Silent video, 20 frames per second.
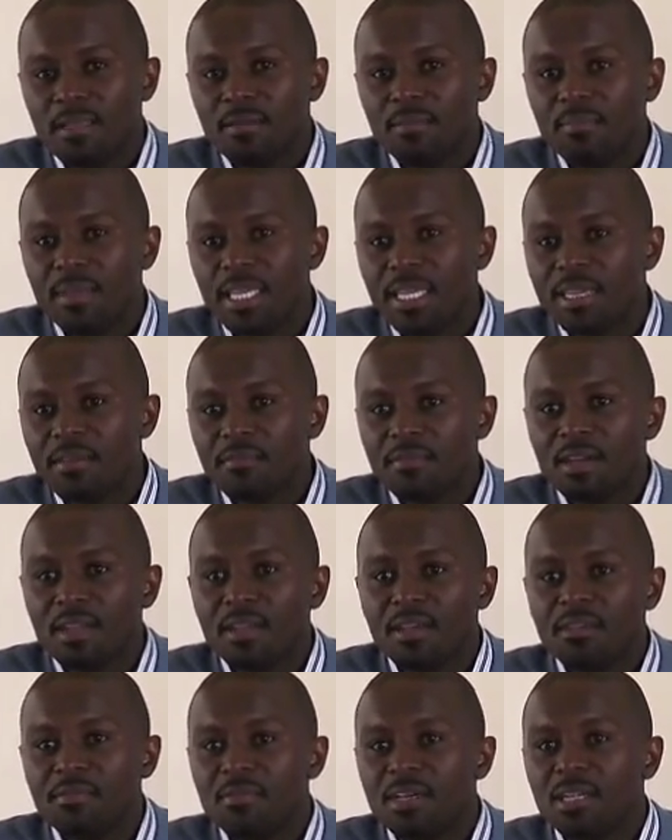being
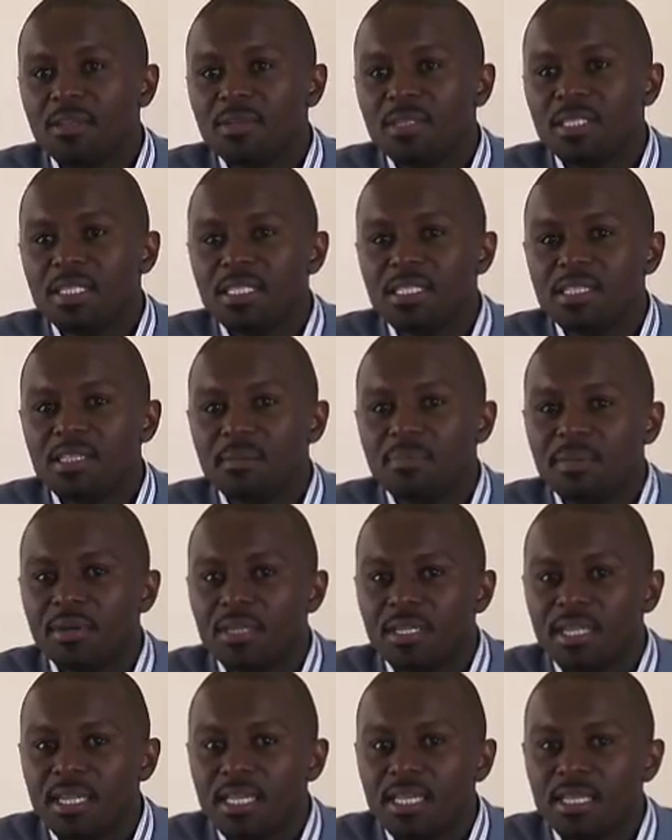evaluated
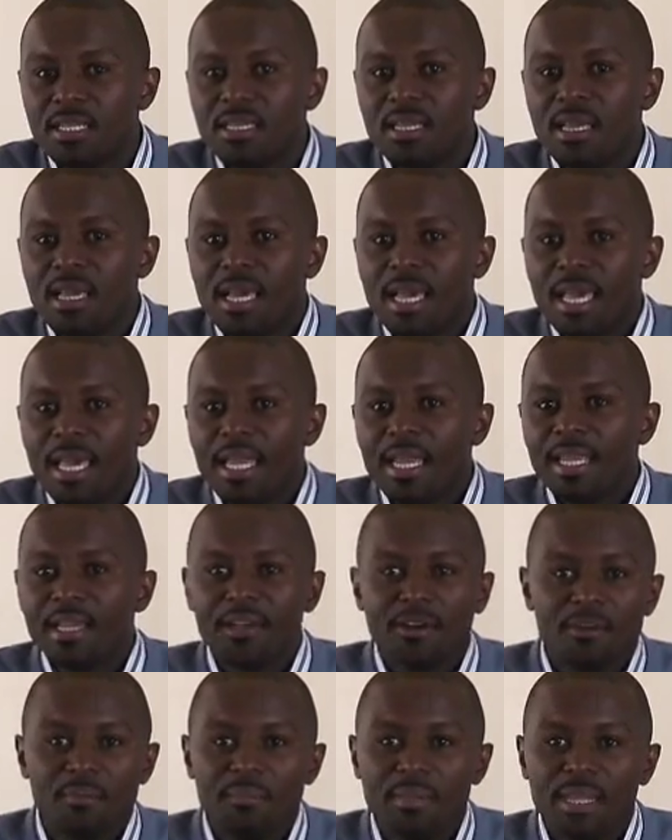separately, and in
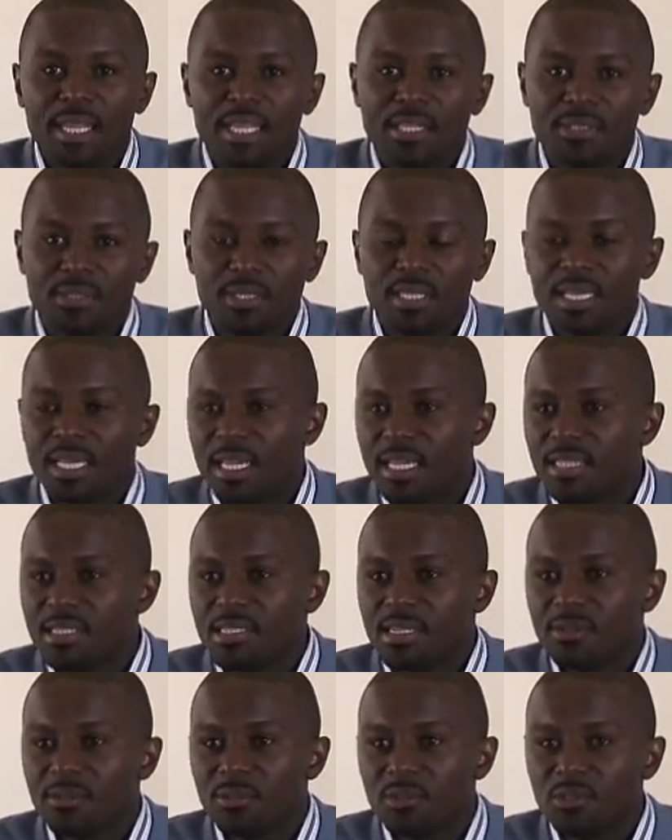combination and against
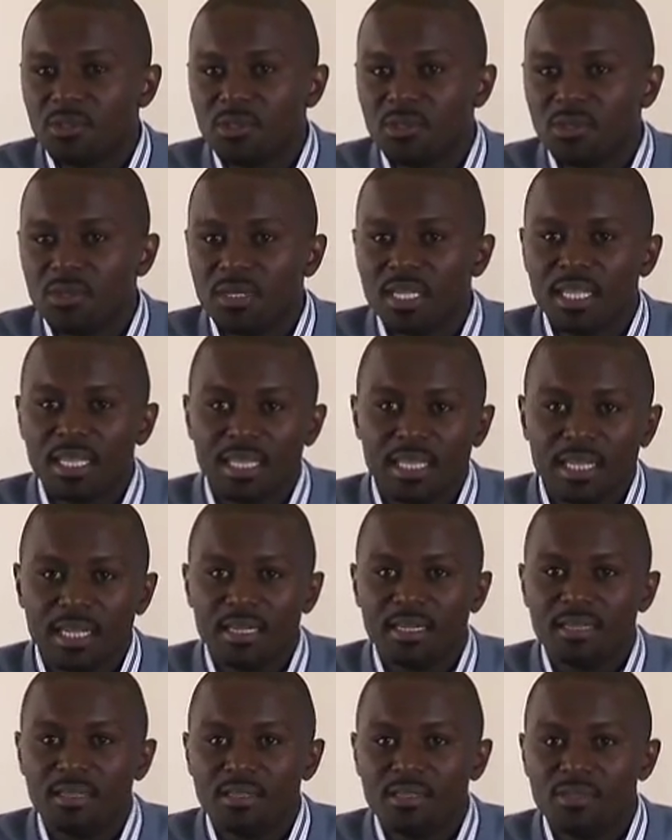a control, and
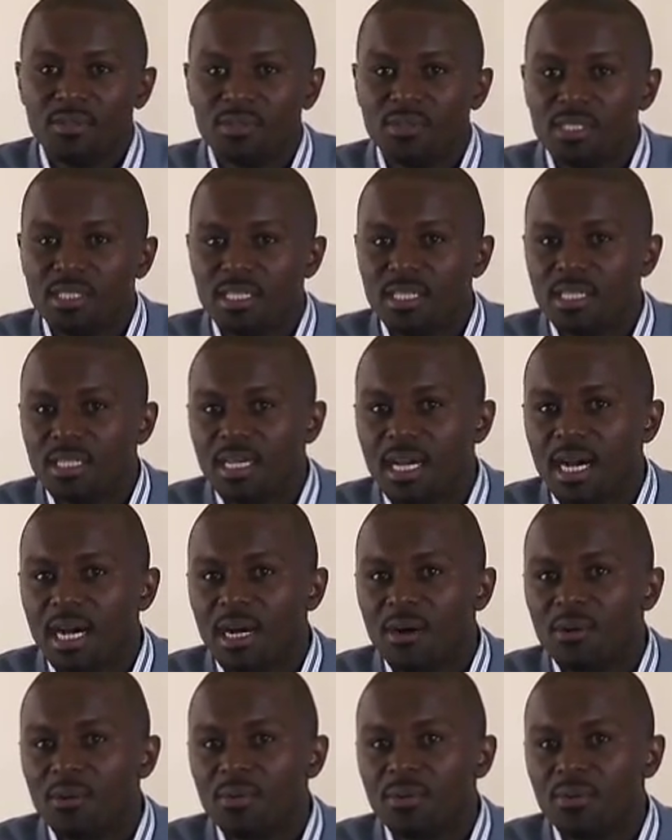then you see
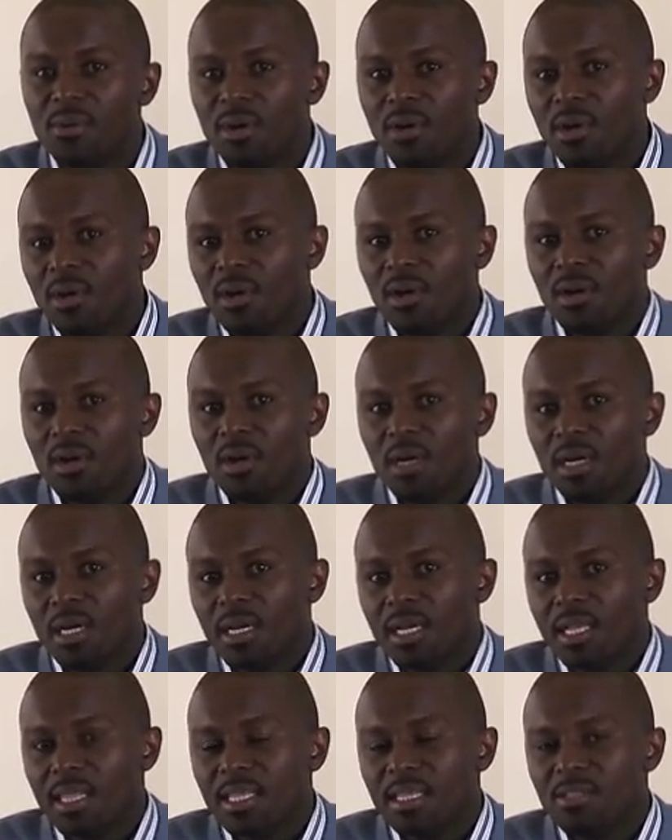how
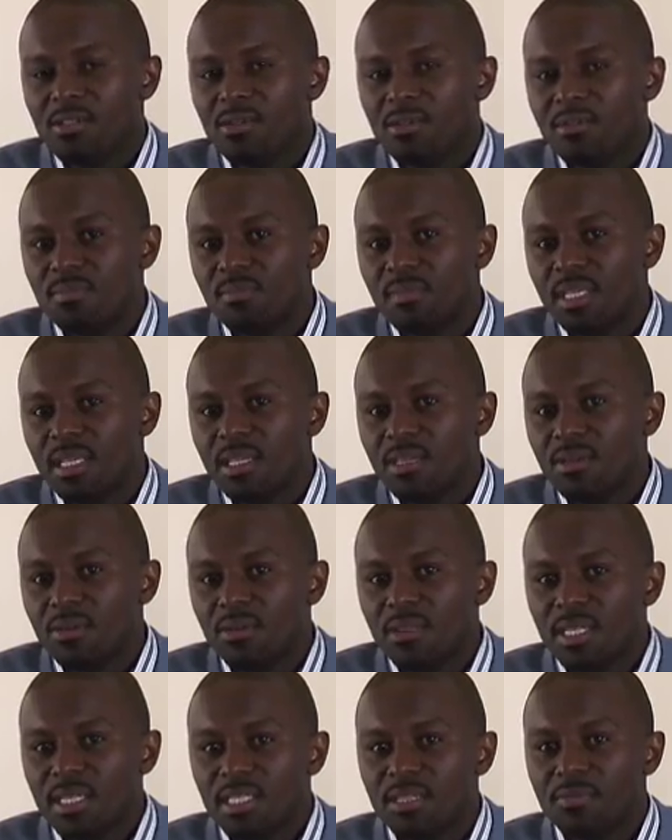
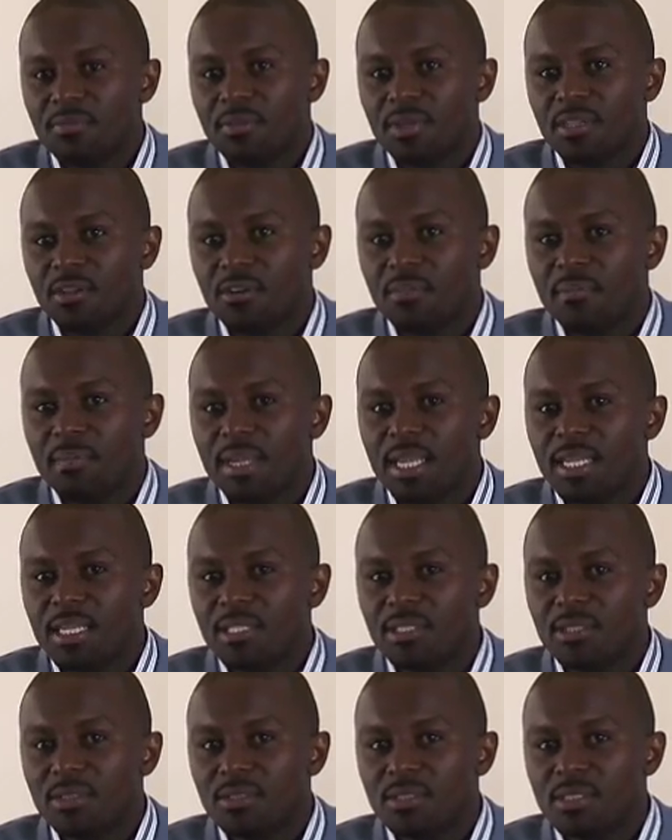the different
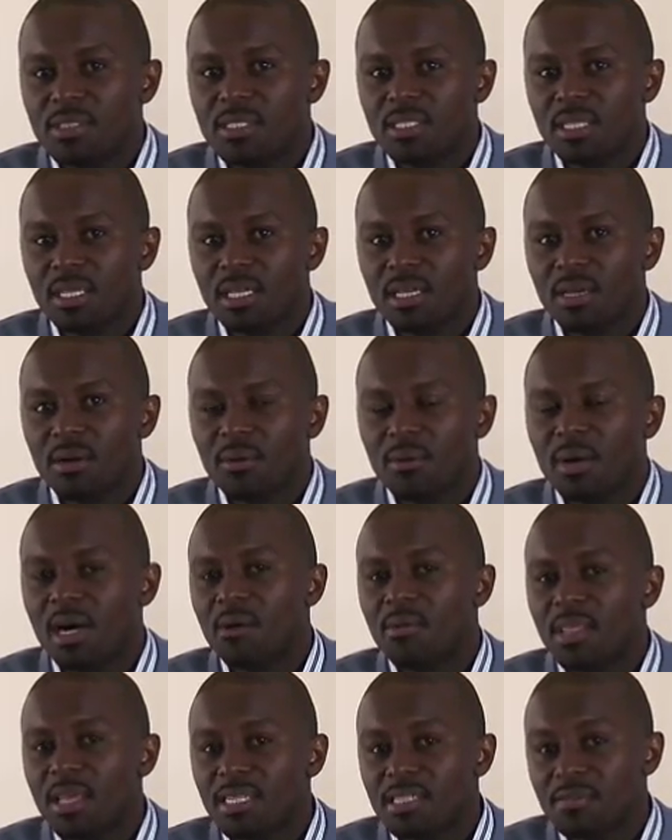combinations,
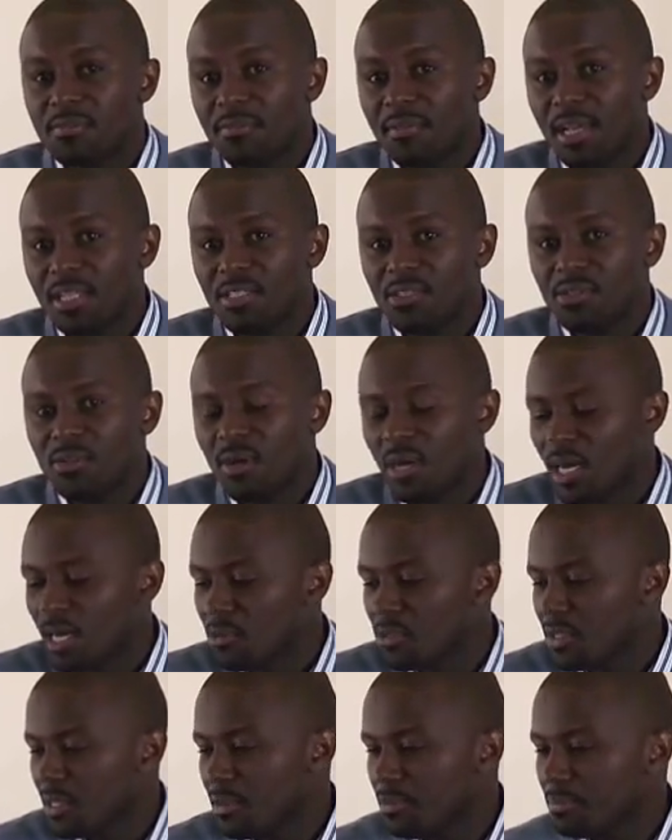how that affects your
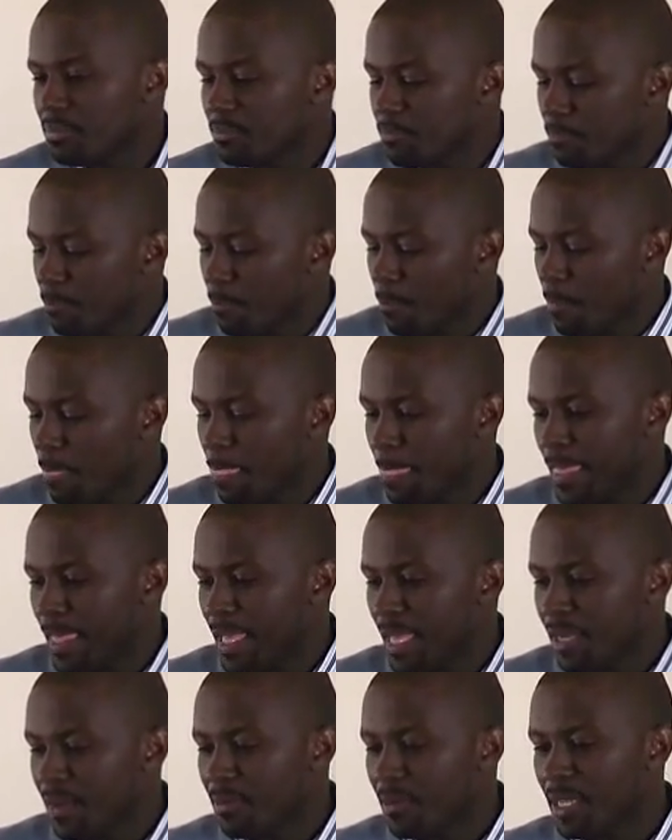outcome
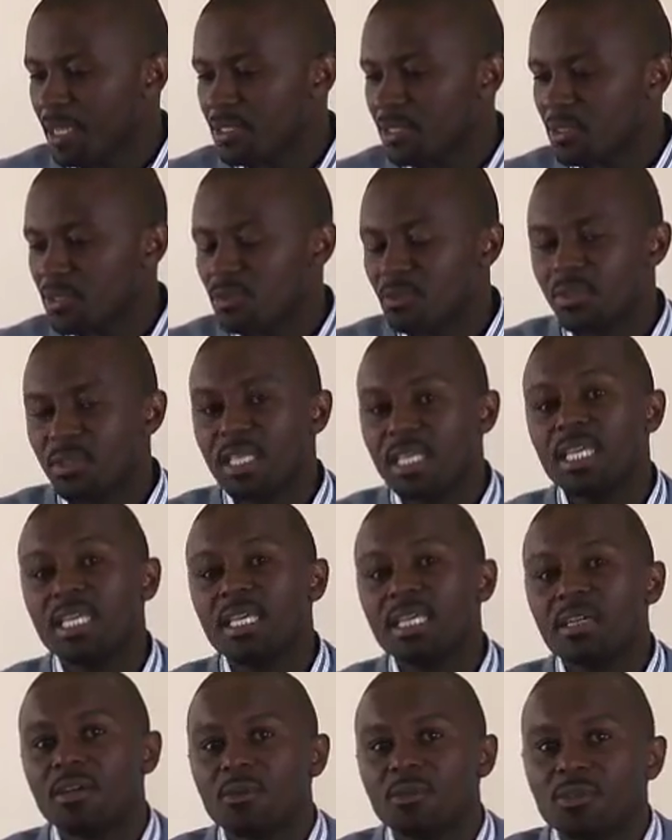in relation to
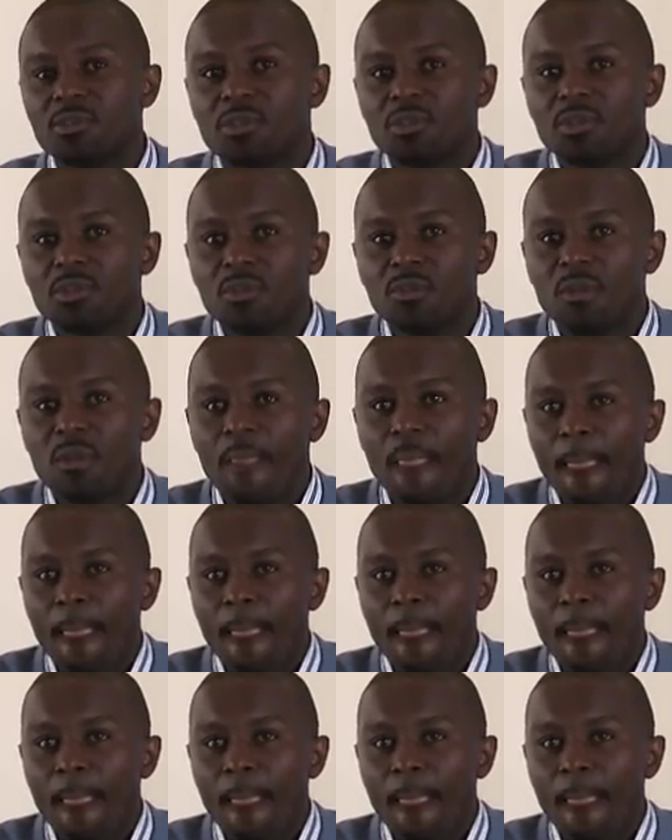the control.